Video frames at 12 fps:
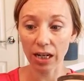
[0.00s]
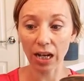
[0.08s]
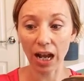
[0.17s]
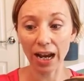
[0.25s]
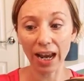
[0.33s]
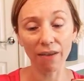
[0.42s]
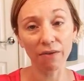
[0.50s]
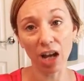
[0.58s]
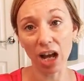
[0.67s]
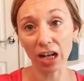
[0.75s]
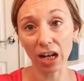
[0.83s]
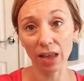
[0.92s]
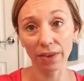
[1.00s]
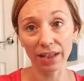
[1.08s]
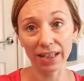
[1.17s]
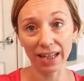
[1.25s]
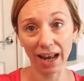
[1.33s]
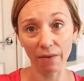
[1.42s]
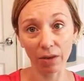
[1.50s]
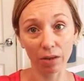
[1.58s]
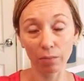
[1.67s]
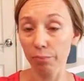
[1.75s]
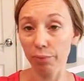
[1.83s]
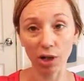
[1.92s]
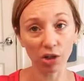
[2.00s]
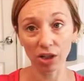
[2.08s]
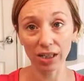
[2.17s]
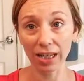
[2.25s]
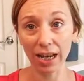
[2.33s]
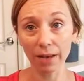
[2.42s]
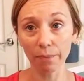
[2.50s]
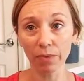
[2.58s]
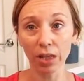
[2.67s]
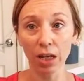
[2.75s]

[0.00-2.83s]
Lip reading: and I have not gotten the Savvy brushes yet,